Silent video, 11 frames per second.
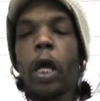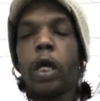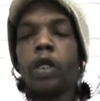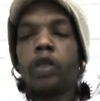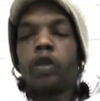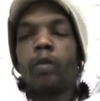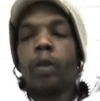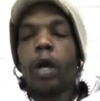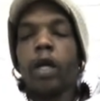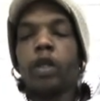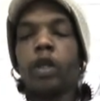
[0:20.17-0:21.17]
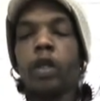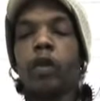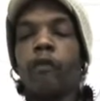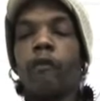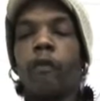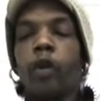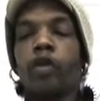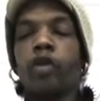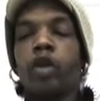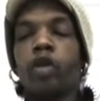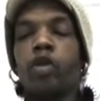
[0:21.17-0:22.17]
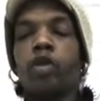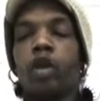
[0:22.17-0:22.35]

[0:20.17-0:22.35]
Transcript: Angel Magic versus